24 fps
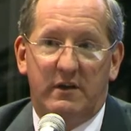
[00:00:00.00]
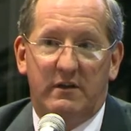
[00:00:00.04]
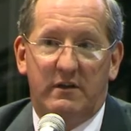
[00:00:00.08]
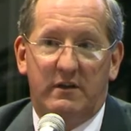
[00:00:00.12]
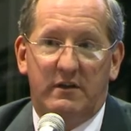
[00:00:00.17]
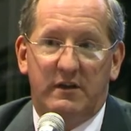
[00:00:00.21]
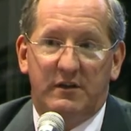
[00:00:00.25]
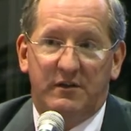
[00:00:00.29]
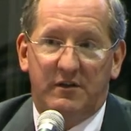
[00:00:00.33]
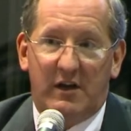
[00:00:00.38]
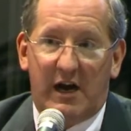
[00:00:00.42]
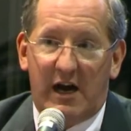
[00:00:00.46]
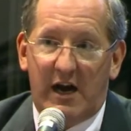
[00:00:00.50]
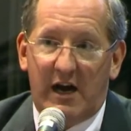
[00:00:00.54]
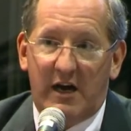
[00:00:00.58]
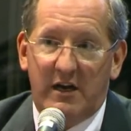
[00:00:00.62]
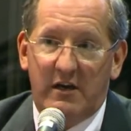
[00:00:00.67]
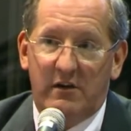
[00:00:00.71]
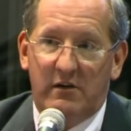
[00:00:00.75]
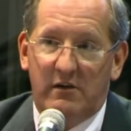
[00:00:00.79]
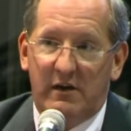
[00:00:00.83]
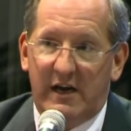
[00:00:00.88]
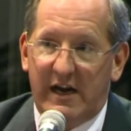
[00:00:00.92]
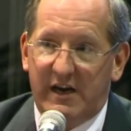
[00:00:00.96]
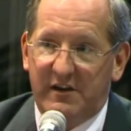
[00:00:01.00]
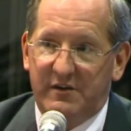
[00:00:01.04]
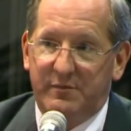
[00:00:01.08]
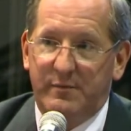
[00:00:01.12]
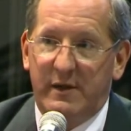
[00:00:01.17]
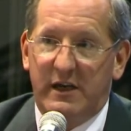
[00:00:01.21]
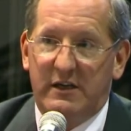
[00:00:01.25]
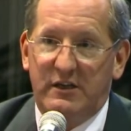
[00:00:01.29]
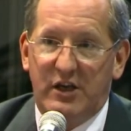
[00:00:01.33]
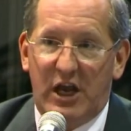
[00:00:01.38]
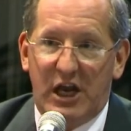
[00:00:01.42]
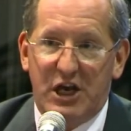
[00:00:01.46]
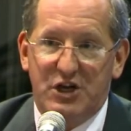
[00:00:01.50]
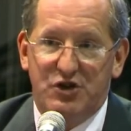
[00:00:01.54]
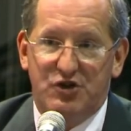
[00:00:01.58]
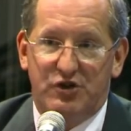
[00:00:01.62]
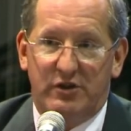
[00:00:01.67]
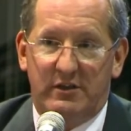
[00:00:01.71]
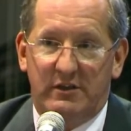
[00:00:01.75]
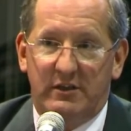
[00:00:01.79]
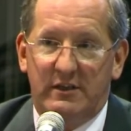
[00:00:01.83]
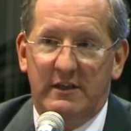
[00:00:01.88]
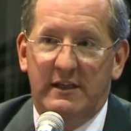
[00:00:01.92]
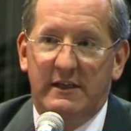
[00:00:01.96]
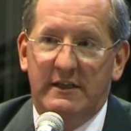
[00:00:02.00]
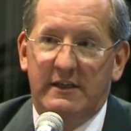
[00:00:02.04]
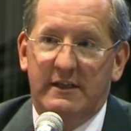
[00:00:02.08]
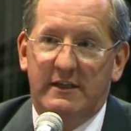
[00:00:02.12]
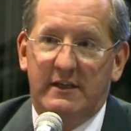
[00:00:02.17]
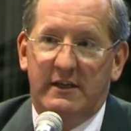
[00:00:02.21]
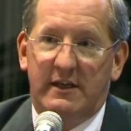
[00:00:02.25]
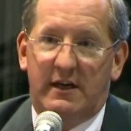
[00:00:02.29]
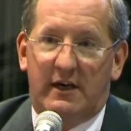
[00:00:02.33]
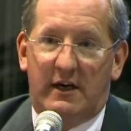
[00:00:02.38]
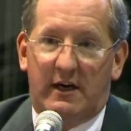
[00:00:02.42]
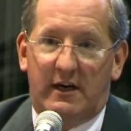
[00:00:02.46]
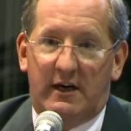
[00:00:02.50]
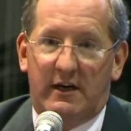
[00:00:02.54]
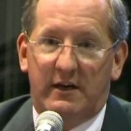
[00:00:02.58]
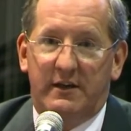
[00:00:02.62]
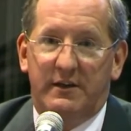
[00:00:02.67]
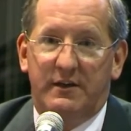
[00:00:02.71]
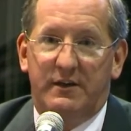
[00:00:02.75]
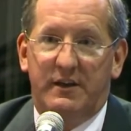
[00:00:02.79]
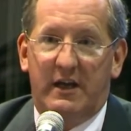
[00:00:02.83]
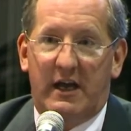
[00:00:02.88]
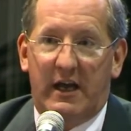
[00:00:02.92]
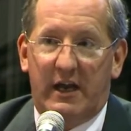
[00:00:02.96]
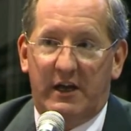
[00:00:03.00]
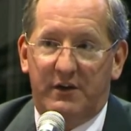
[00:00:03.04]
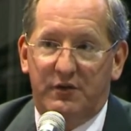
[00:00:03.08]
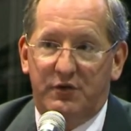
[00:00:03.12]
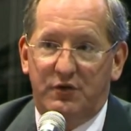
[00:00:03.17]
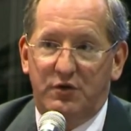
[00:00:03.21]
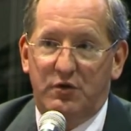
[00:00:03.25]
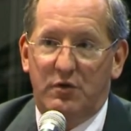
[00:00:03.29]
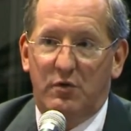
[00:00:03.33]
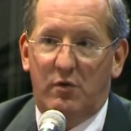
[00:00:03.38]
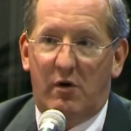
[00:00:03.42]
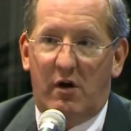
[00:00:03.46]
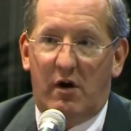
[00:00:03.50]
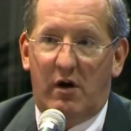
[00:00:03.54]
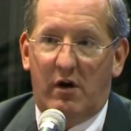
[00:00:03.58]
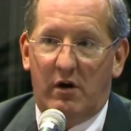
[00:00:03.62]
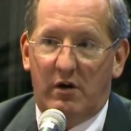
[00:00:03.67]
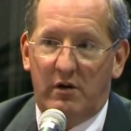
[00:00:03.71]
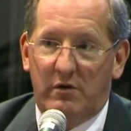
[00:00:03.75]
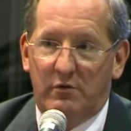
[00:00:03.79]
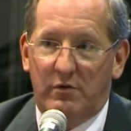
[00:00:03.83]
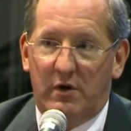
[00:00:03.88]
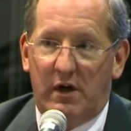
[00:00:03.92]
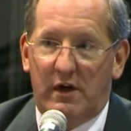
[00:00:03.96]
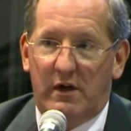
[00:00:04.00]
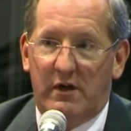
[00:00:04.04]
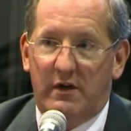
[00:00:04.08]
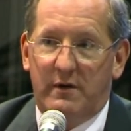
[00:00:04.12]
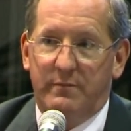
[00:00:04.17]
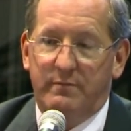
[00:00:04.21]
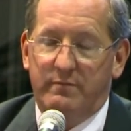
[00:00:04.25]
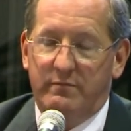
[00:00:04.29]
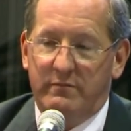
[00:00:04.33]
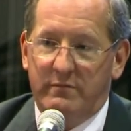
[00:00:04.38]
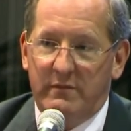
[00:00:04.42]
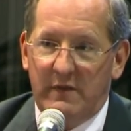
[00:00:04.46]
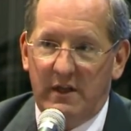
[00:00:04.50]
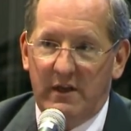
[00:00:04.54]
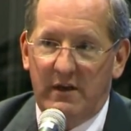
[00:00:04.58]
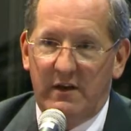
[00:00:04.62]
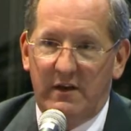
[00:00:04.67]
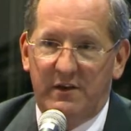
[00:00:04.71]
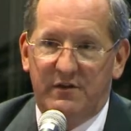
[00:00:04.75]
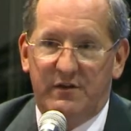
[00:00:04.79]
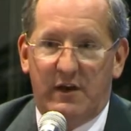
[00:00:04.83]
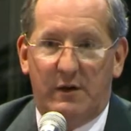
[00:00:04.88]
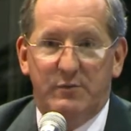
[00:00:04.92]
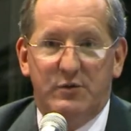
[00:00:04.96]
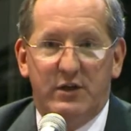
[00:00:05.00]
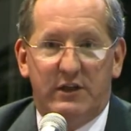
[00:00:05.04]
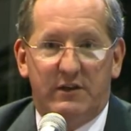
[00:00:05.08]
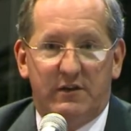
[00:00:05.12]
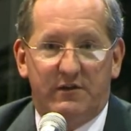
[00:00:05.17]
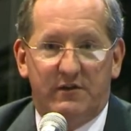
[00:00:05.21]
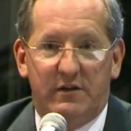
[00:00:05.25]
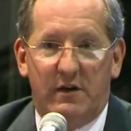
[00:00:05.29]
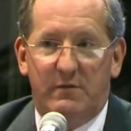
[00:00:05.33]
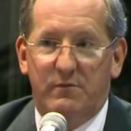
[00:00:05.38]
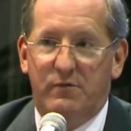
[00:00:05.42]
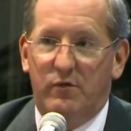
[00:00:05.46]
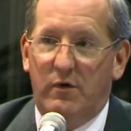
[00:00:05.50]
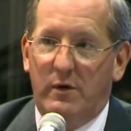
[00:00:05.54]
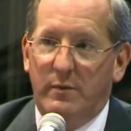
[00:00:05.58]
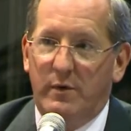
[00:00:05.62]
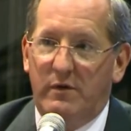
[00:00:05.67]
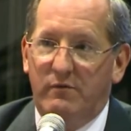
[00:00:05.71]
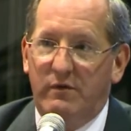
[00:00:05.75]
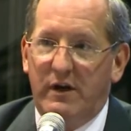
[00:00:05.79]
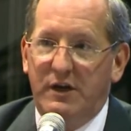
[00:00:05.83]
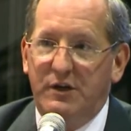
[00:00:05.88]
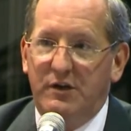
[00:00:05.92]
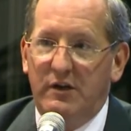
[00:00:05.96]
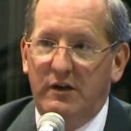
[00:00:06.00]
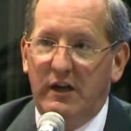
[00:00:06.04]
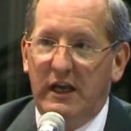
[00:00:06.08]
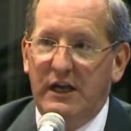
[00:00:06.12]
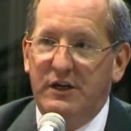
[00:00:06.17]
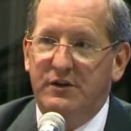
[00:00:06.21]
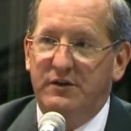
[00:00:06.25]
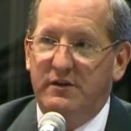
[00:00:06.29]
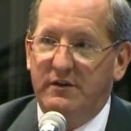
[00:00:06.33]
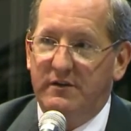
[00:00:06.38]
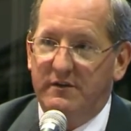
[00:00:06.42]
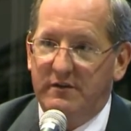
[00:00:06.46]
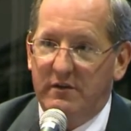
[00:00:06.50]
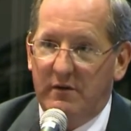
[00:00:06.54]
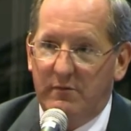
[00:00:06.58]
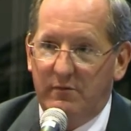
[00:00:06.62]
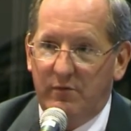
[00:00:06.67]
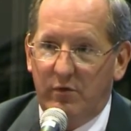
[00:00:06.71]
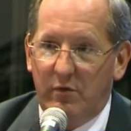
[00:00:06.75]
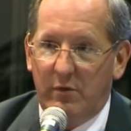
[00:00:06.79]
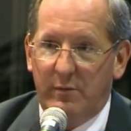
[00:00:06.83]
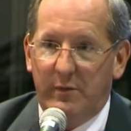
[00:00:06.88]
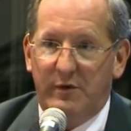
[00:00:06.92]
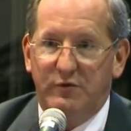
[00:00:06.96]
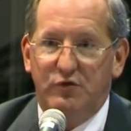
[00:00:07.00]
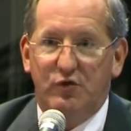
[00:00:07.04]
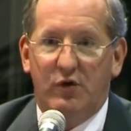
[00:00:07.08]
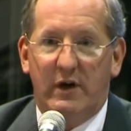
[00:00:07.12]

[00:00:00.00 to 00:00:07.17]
that there's a higher expectation uh, that you are um, subject to some form of regulation, some form of